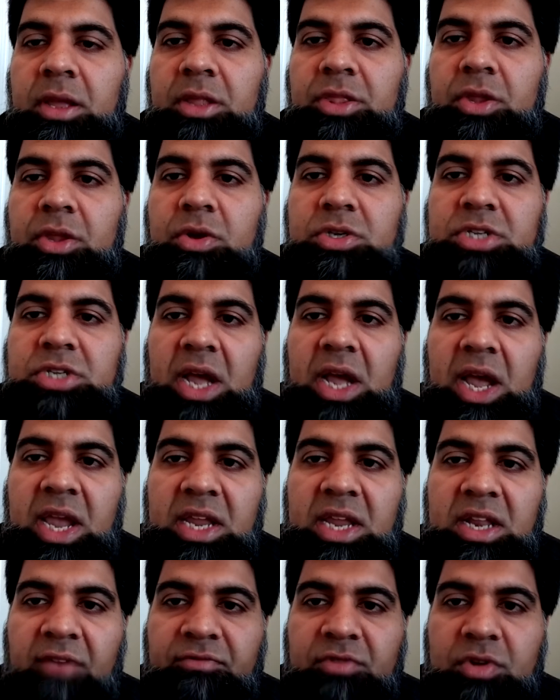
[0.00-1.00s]
there's a
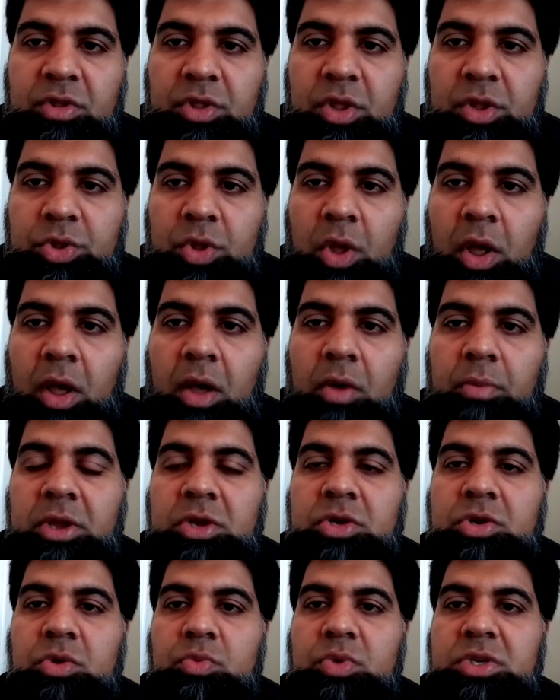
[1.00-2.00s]
ayn after the ta,
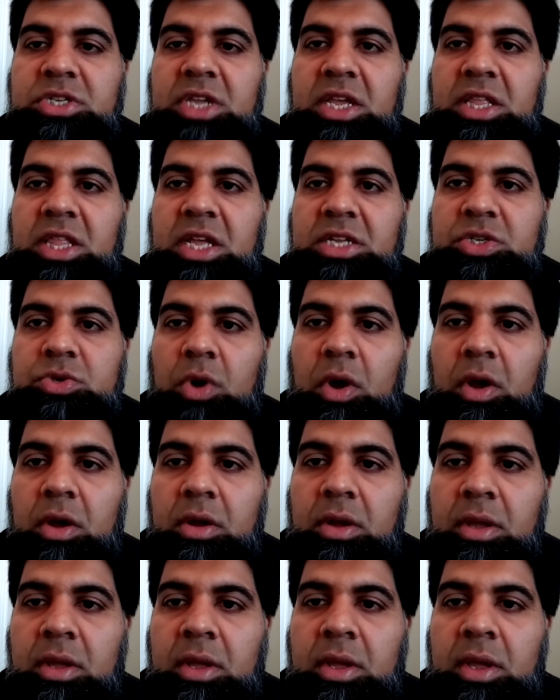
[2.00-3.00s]
make sure we say that strong,